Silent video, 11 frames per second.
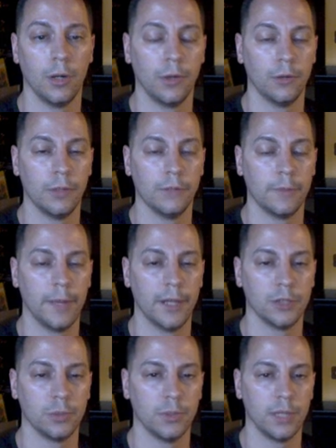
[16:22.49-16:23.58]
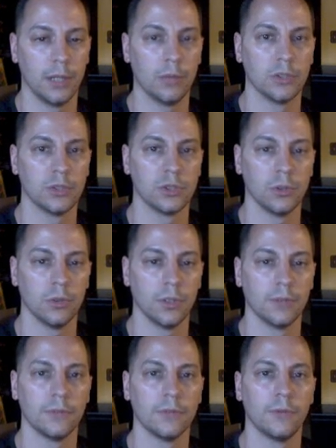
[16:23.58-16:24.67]
I couldn't even imagine what that would have sold
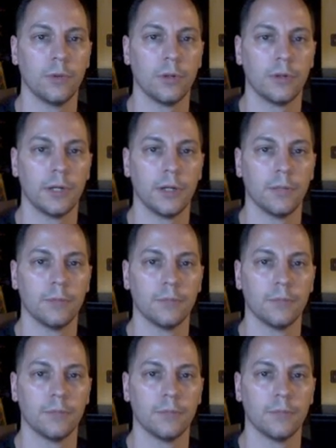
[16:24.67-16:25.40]
for on